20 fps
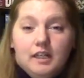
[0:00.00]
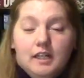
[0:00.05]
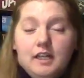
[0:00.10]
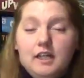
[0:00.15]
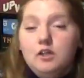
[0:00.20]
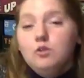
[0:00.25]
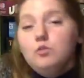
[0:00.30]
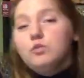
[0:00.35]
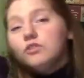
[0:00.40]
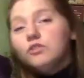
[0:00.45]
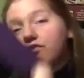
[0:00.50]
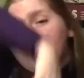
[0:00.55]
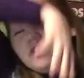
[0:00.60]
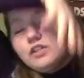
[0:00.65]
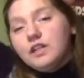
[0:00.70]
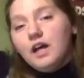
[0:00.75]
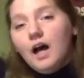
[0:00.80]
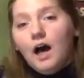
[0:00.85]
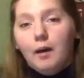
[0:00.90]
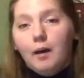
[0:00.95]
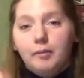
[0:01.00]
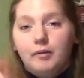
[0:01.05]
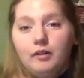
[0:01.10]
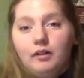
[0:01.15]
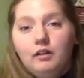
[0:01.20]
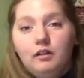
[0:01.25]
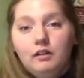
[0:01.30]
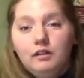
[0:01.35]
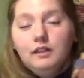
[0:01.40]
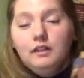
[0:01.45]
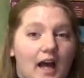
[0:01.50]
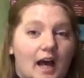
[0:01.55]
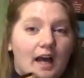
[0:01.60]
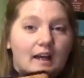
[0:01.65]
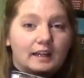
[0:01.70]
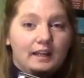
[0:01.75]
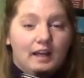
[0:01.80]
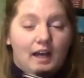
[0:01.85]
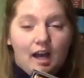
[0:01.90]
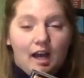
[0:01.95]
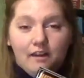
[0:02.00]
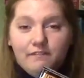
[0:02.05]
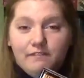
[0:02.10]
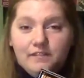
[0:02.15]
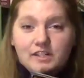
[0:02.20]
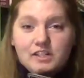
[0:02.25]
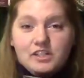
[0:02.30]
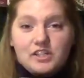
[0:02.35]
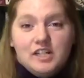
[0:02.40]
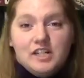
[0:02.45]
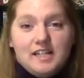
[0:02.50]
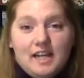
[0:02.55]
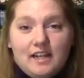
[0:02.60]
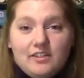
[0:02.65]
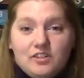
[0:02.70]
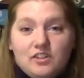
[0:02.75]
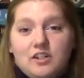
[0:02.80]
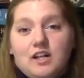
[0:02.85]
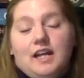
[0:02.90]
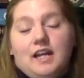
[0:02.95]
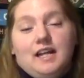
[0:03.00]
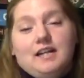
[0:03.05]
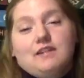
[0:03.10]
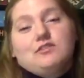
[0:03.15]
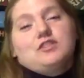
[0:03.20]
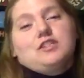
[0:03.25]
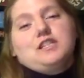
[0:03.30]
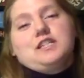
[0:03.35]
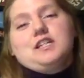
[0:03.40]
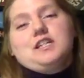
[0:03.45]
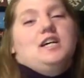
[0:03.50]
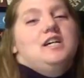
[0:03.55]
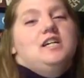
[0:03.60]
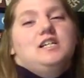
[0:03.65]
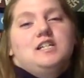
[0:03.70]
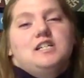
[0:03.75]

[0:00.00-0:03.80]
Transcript: It was phenomenal. I finished it yesterday and I was like